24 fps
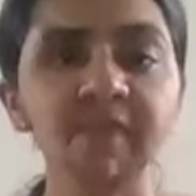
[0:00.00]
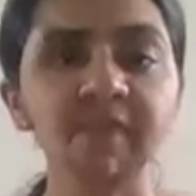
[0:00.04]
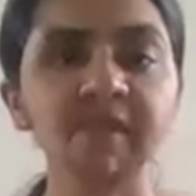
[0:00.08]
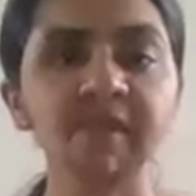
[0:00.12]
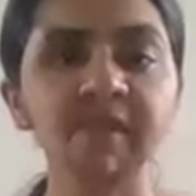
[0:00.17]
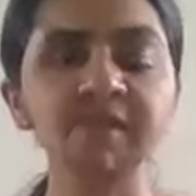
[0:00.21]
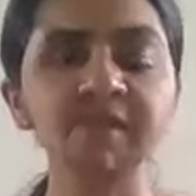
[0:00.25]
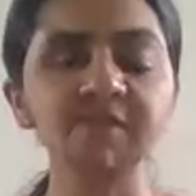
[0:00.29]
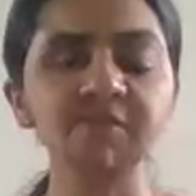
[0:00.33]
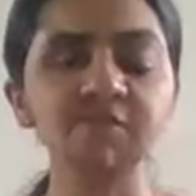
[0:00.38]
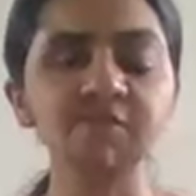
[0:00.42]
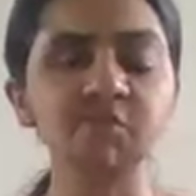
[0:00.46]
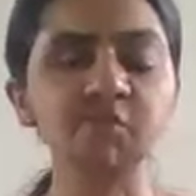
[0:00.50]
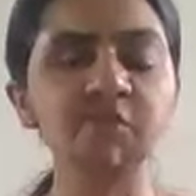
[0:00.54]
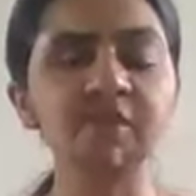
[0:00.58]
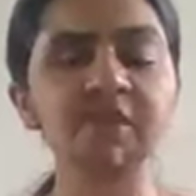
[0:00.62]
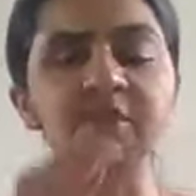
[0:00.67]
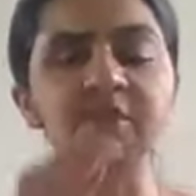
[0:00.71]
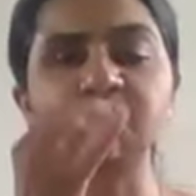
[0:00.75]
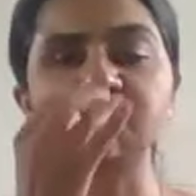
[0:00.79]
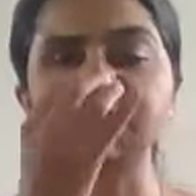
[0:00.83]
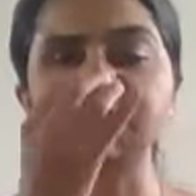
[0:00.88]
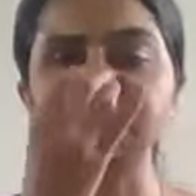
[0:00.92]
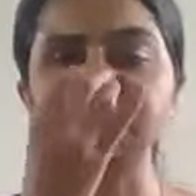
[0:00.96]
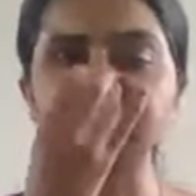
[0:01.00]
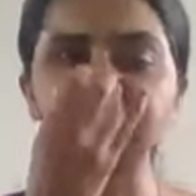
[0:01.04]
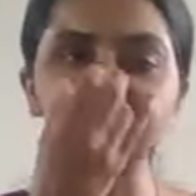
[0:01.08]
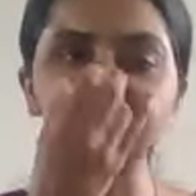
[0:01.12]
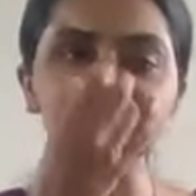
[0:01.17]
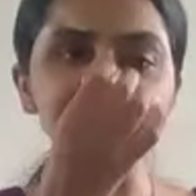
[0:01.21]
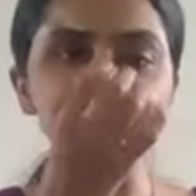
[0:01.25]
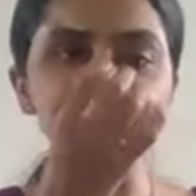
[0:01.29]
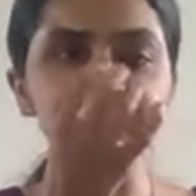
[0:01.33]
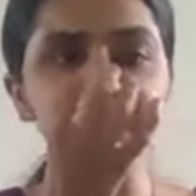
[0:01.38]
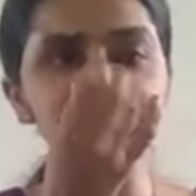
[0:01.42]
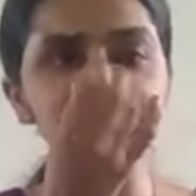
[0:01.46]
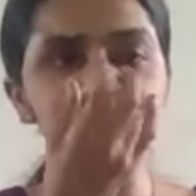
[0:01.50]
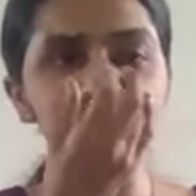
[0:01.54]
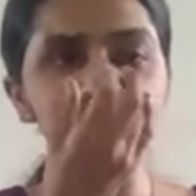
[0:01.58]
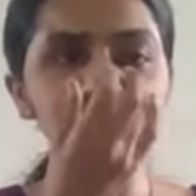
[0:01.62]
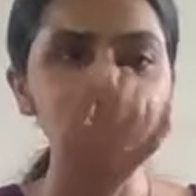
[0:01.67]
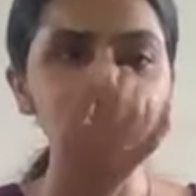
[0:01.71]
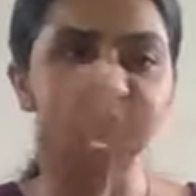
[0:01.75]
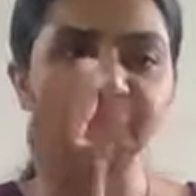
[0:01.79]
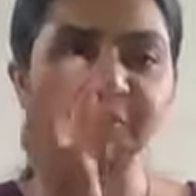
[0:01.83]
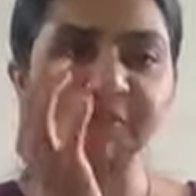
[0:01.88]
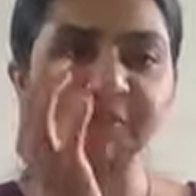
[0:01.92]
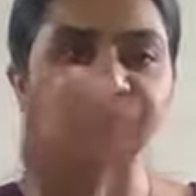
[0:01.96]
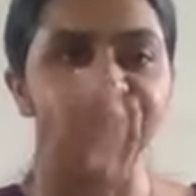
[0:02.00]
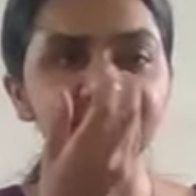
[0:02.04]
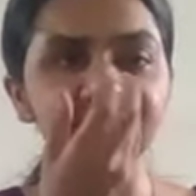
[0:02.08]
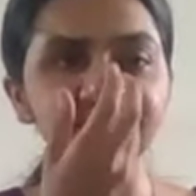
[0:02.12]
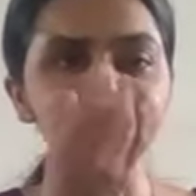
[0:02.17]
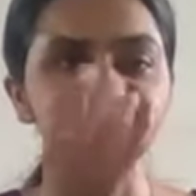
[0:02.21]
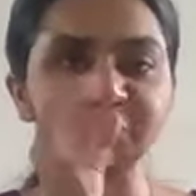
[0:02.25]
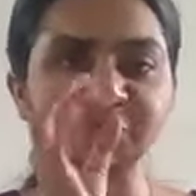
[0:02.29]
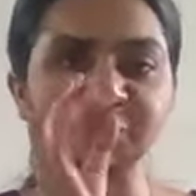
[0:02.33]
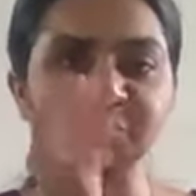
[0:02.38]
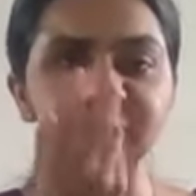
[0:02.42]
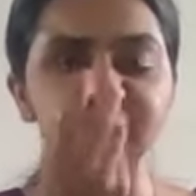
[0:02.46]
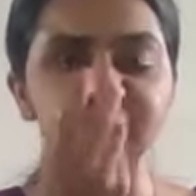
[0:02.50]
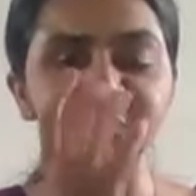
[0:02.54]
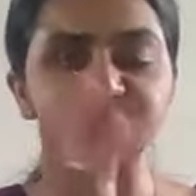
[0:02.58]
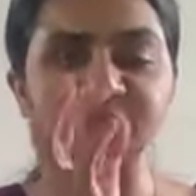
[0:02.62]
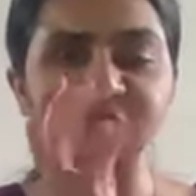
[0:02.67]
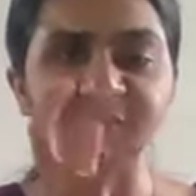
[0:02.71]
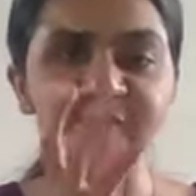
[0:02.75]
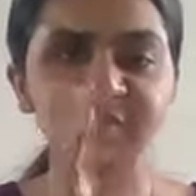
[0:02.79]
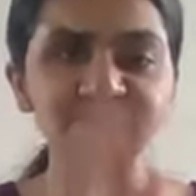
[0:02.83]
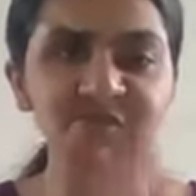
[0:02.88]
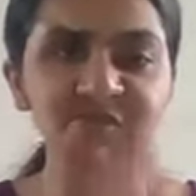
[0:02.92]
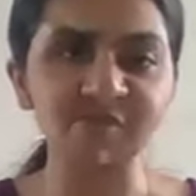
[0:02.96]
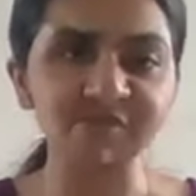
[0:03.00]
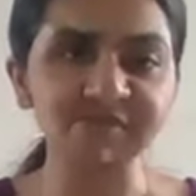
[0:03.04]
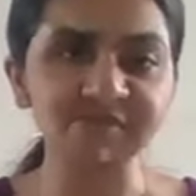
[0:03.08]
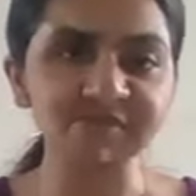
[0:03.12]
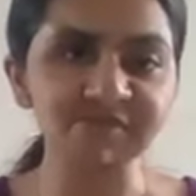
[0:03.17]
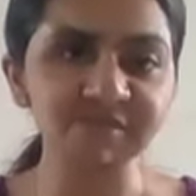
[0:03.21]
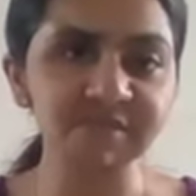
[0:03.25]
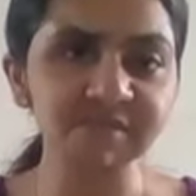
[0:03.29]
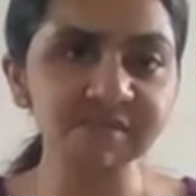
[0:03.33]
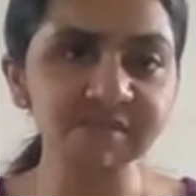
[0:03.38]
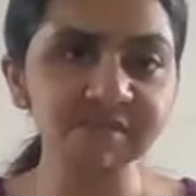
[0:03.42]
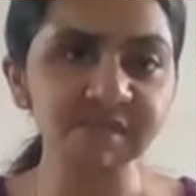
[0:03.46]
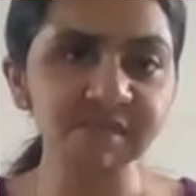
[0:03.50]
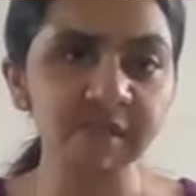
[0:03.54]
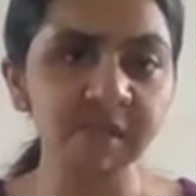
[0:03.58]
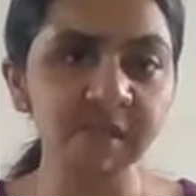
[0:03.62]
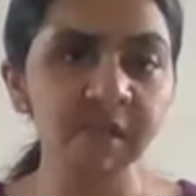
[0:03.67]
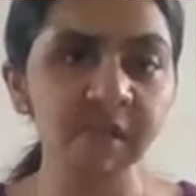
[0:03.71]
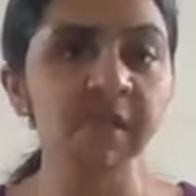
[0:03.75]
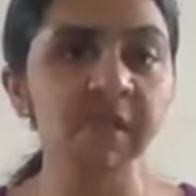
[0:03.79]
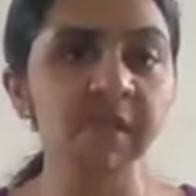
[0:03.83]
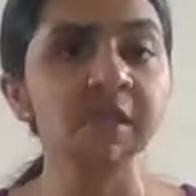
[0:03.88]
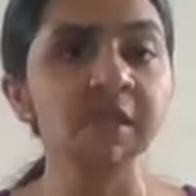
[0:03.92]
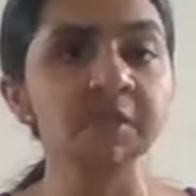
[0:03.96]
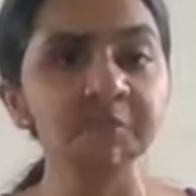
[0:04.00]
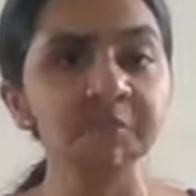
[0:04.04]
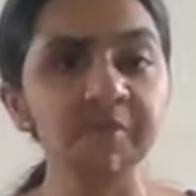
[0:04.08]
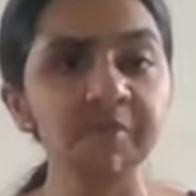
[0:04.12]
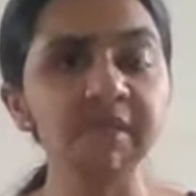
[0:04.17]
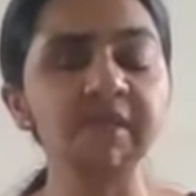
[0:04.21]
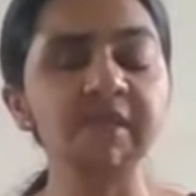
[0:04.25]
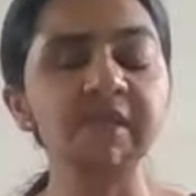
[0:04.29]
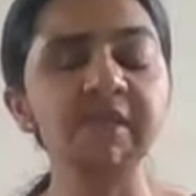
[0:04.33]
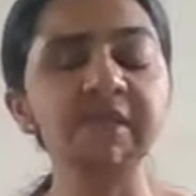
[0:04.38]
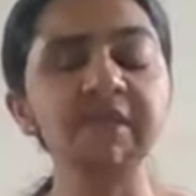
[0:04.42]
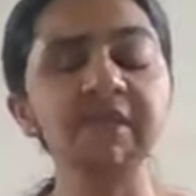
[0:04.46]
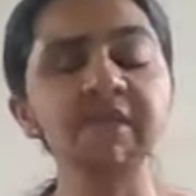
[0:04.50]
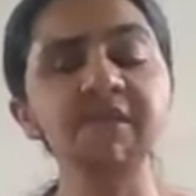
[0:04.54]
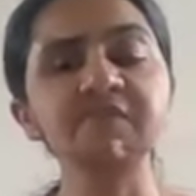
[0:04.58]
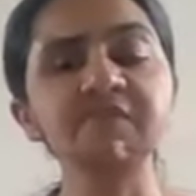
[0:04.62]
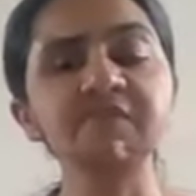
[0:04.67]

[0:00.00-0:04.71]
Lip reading: Correct? Though it looks very simple, breathing through different nostrils, but it